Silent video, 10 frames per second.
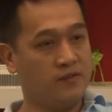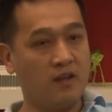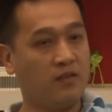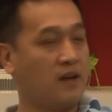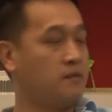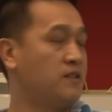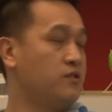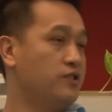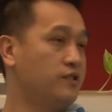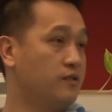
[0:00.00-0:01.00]
Send text
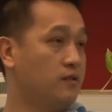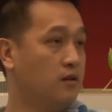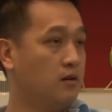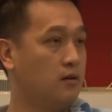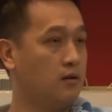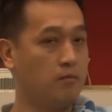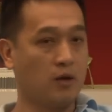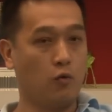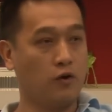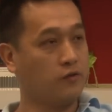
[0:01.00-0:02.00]
messages,
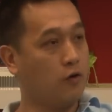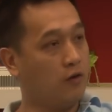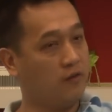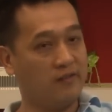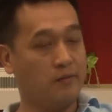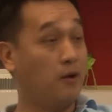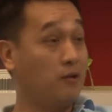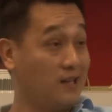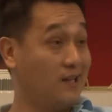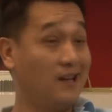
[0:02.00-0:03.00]
make voice calls. That's
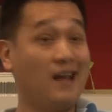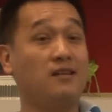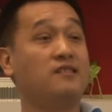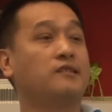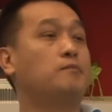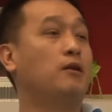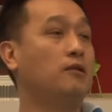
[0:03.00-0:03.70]
about it. That is